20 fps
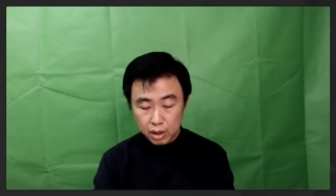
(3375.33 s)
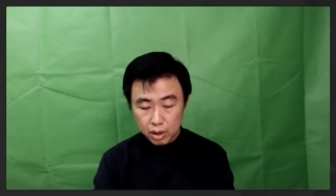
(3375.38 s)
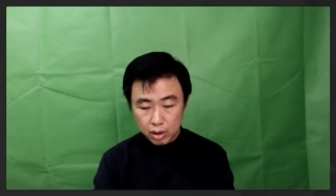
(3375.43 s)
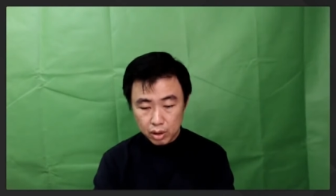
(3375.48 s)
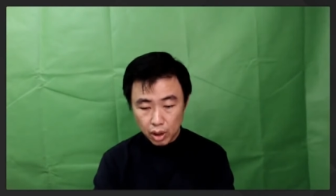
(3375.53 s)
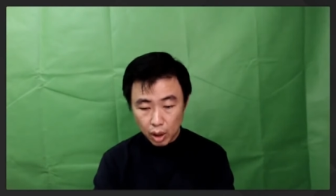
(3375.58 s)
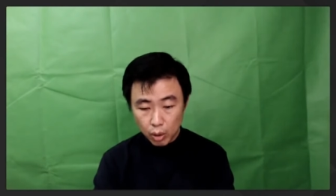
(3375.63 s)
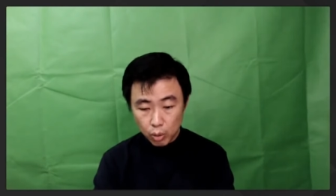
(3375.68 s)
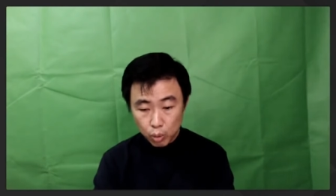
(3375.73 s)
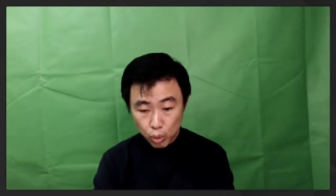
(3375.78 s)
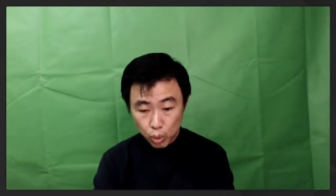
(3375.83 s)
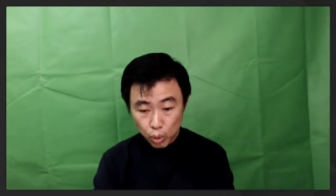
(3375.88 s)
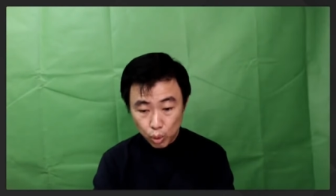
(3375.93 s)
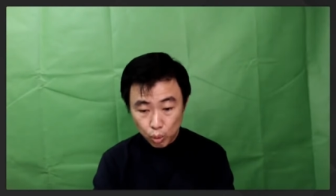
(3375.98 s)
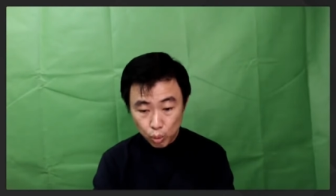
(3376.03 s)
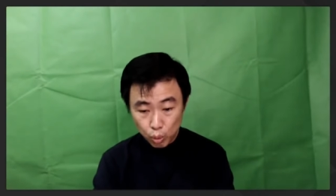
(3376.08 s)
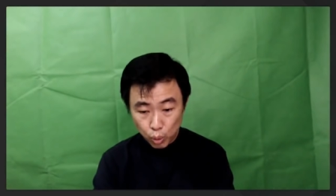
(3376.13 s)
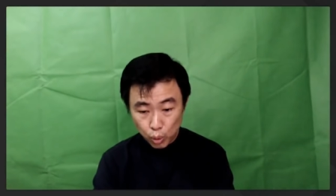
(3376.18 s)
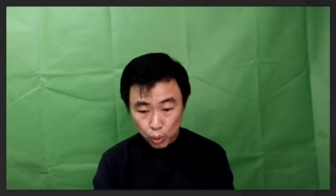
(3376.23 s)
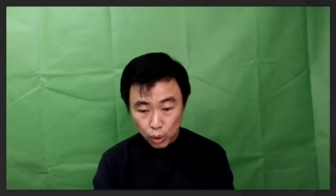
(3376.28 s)
Uh, Wu
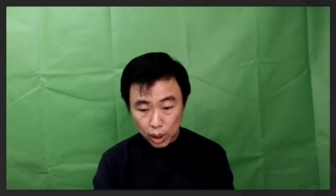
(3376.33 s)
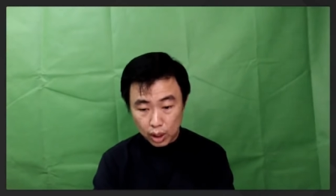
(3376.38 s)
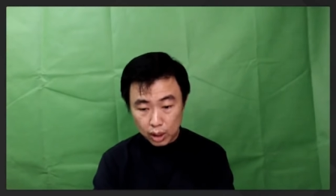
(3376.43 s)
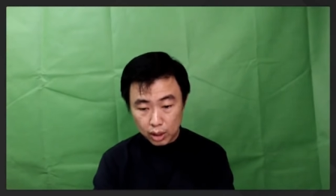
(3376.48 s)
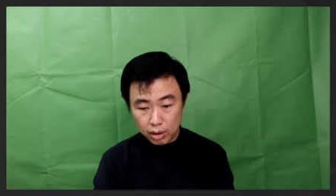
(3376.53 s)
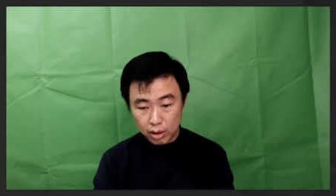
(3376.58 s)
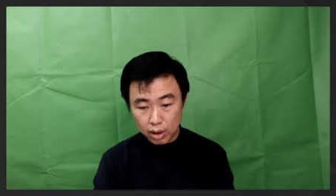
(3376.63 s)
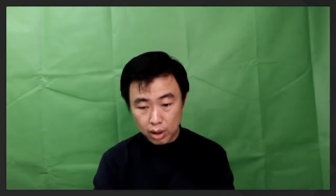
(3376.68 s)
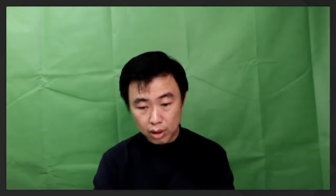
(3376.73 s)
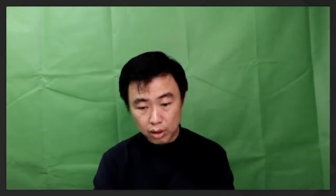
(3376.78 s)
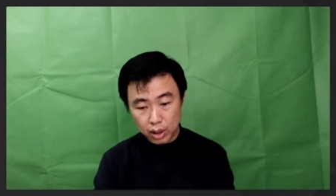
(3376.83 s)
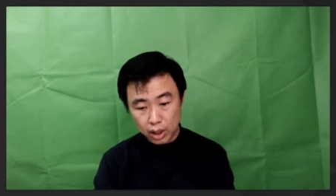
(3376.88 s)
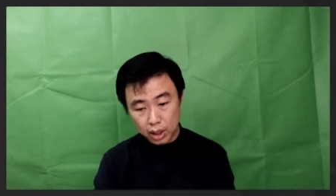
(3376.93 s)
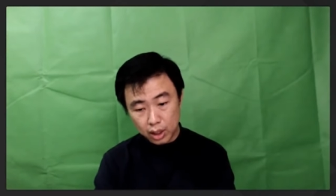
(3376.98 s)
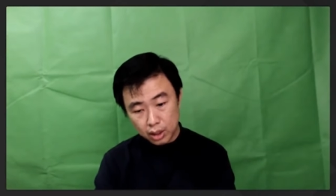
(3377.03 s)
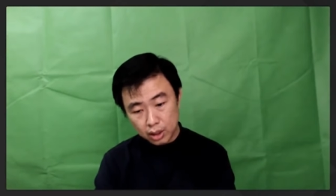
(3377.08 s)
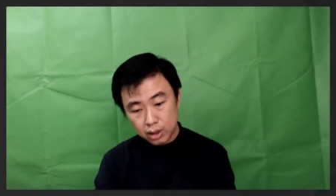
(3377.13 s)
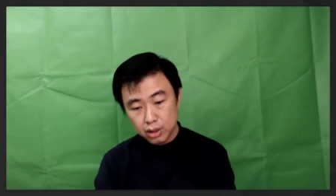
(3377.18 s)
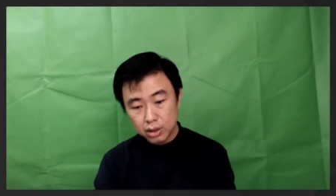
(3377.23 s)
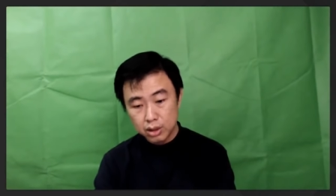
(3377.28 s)
Wu. Ah. Oh, okay
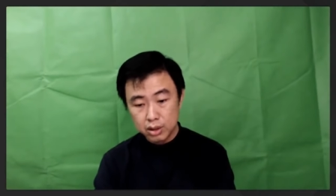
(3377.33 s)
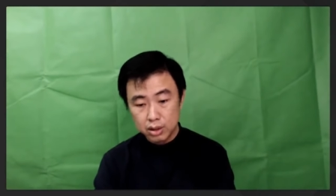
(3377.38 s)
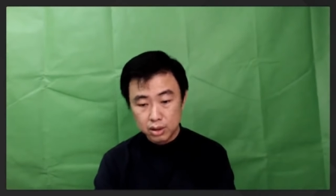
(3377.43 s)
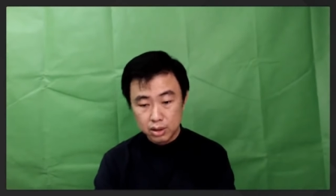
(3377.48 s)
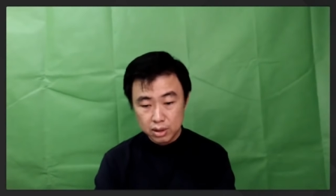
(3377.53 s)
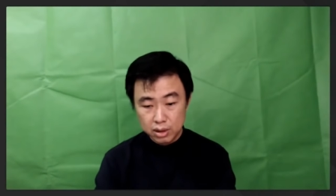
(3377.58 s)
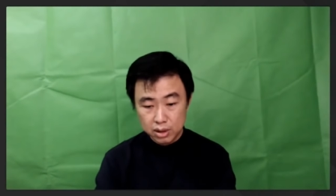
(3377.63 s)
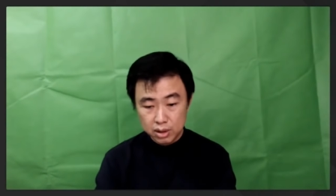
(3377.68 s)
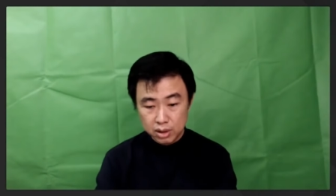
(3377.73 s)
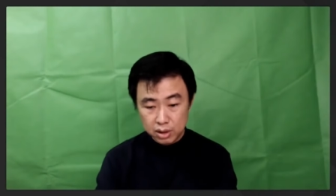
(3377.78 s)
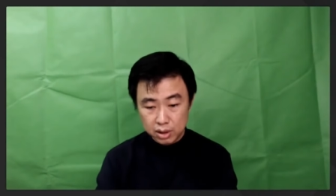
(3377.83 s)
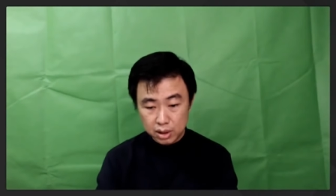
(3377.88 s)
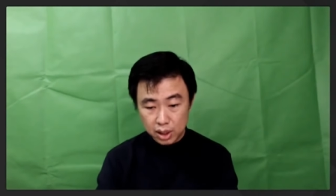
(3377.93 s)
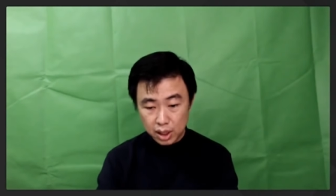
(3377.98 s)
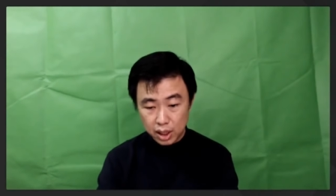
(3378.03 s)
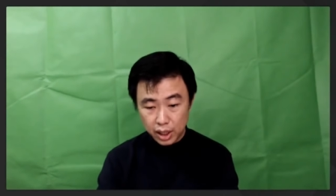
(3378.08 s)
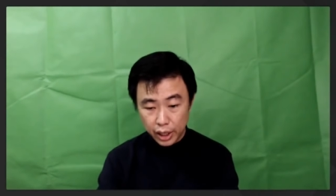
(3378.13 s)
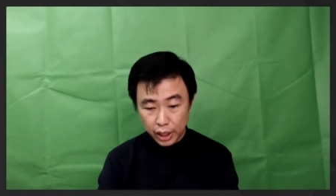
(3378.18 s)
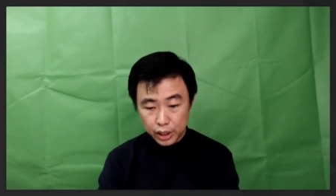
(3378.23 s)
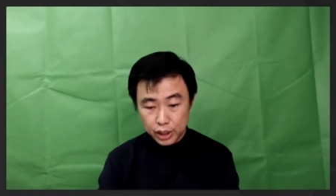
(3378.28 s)
uh,
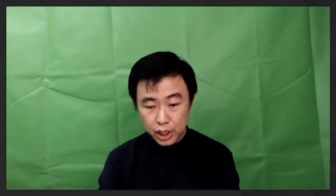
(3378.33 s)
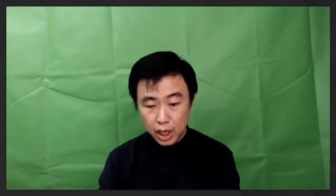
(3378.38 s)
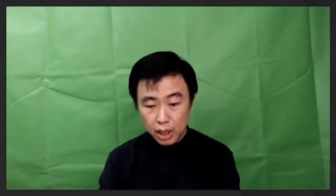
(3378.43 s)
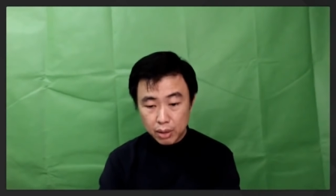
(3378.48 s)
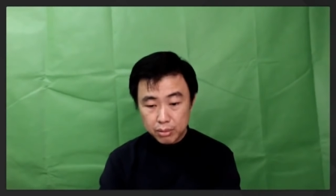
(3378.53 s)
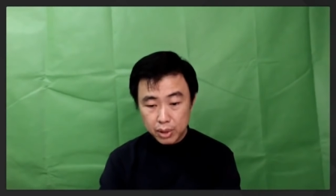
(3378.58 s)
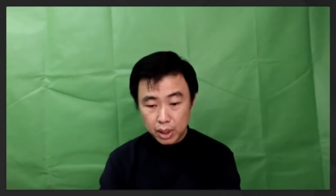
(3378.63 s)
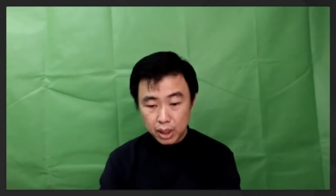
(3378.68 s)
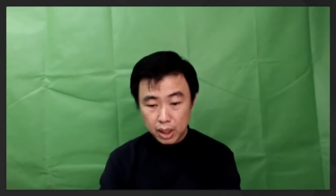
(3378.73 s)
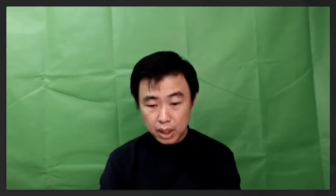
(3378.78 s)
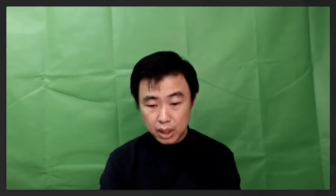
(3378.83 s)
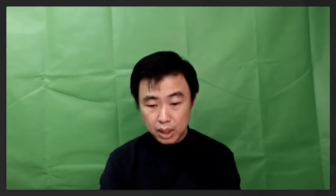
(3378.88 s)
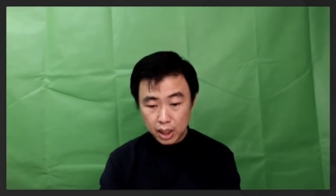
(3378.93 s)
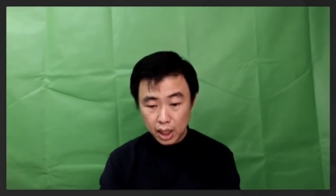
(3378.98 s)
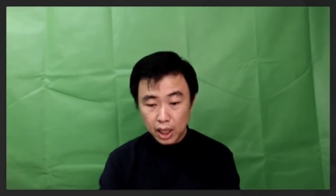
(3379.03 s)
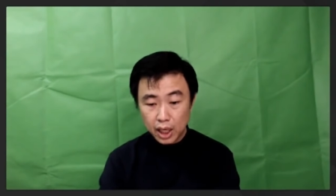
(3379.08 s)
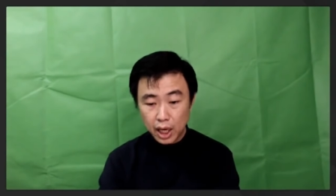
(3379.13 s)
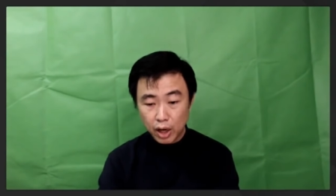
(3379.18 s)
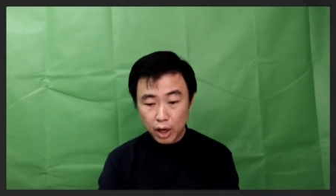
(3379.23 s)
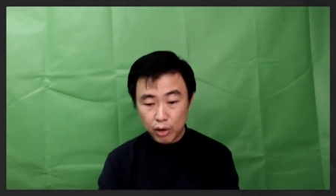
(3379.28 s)
HM, uh, take
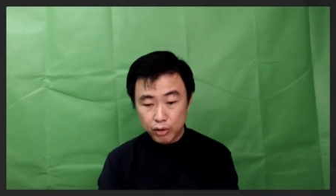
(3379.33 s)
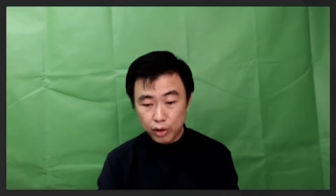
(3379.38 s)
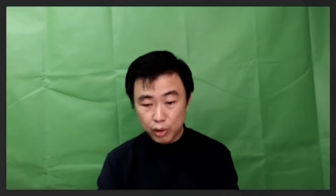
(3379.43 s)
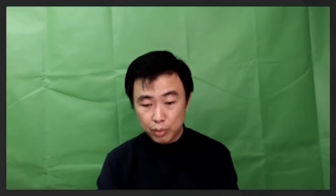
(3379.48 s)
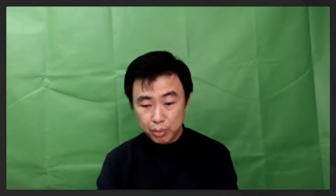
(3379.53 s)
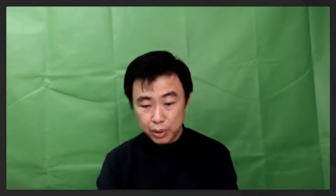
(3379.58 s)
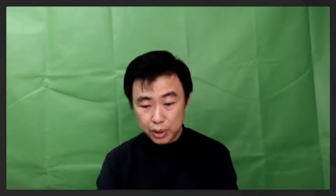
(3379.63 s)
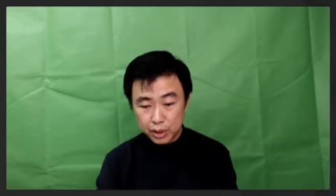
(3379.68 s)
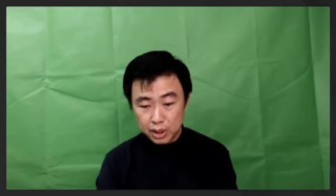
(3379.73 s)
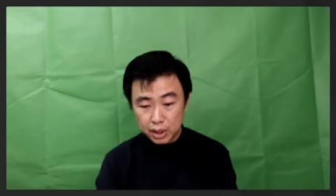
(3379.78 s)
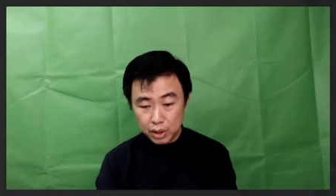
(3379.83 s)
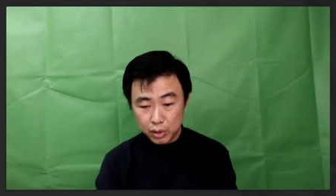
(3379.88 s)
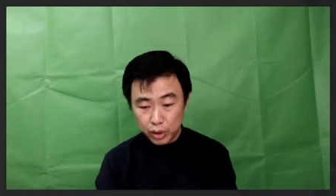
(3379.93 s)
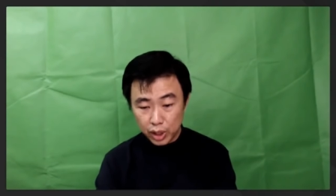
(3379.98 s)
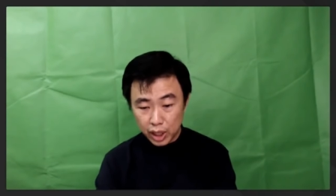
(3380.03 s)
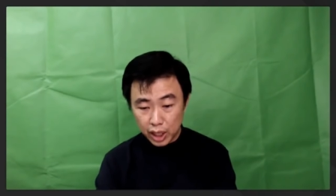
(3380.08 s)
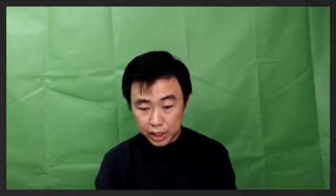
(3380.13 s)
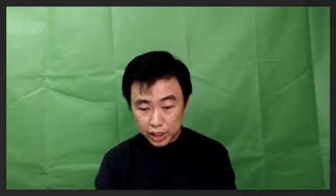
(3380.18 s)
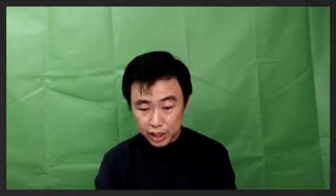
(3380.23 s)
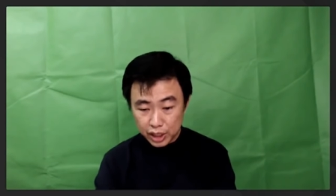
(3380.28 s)
care of your personal
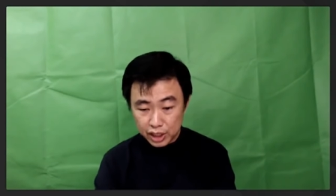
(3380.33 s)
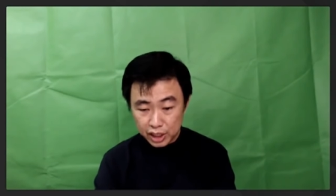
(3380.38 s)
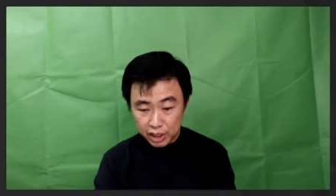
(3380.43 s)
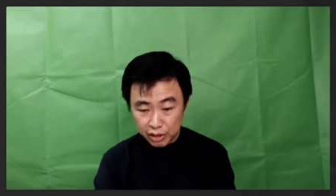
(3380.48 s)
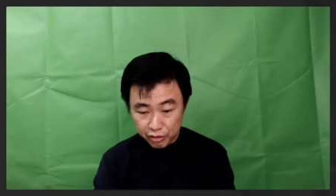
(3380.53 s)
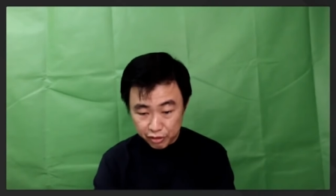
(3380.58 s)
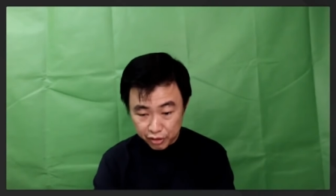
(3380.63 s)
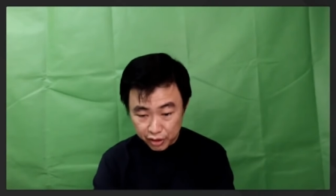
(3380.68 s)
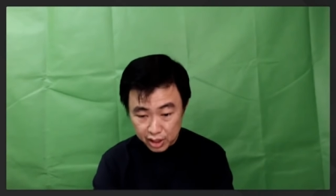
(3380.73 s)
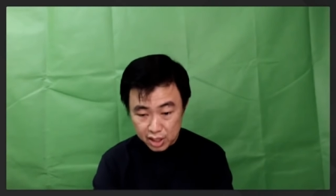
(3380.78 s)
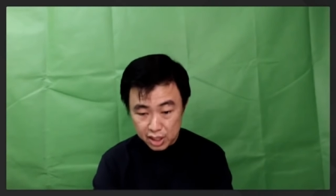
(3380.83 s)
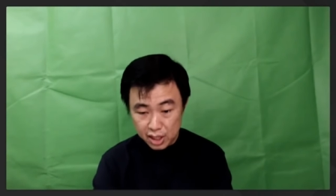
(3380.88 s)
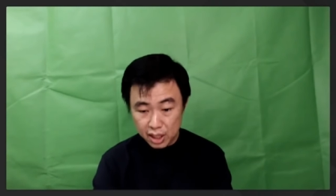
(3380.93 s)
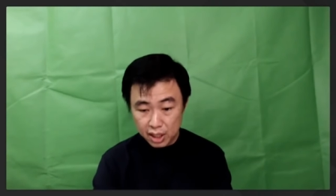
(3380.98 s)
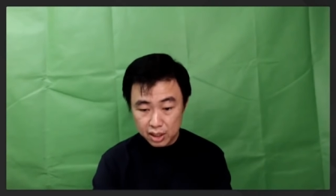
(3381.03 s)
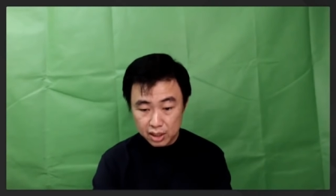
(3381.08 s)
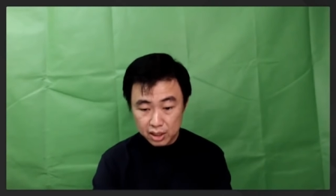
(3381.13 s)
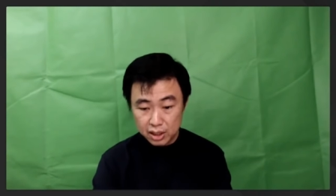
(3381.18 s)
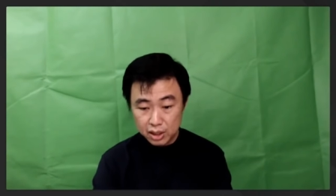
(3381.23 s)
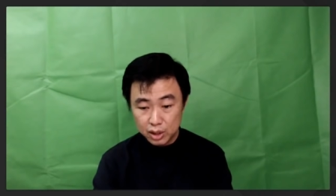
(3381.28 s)
relationship first uh,
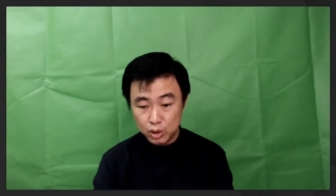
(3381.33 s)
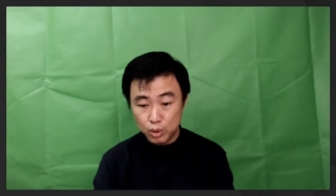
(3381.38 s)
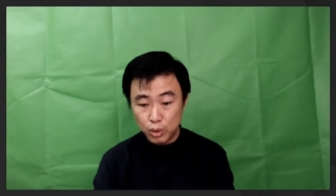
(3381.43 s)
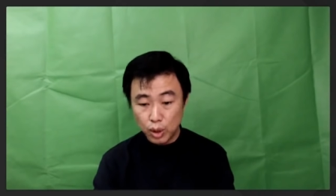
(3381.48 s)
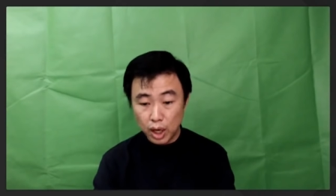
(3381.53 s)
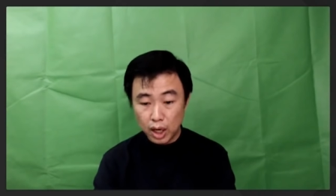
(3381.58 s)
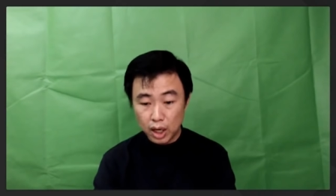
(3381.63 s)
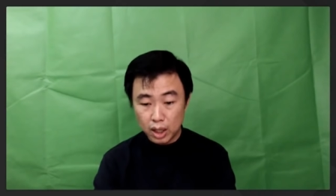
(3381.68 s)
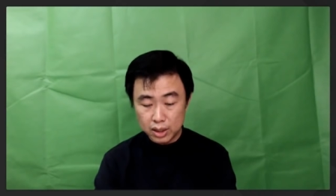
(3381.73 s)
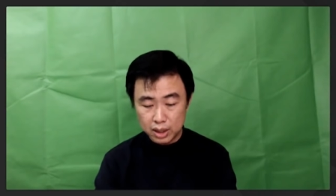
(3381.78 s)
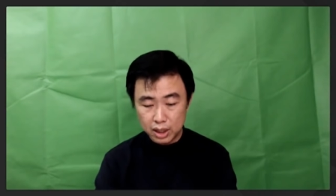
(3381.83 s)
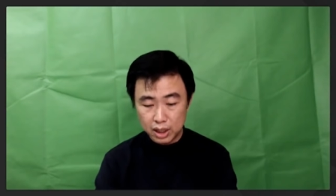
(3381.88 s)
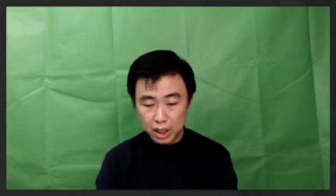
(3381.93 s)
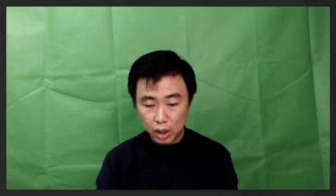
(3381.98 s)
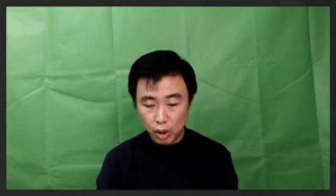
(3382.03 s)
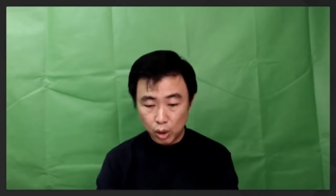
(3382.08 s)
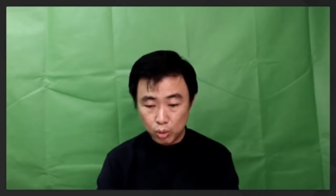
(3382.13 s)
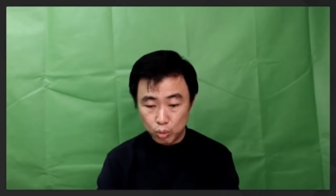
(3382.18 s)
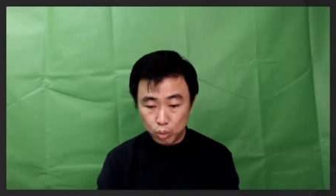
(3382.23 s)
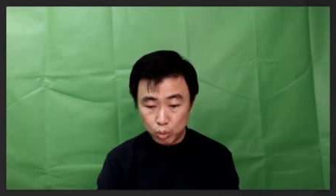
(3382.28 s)
since you are sitting
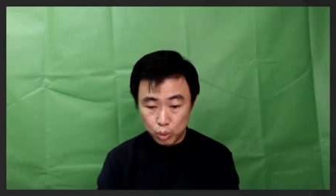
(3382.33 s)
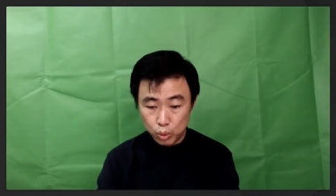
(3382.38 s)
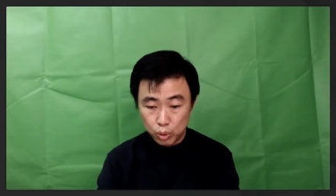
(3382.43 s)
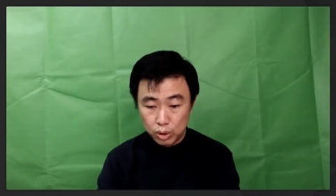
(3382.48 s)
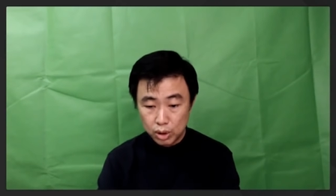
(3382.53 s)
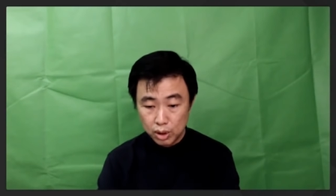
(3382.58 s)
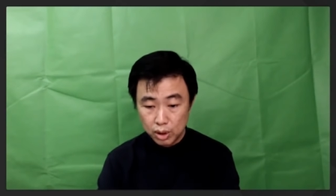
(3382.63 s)
on Wu.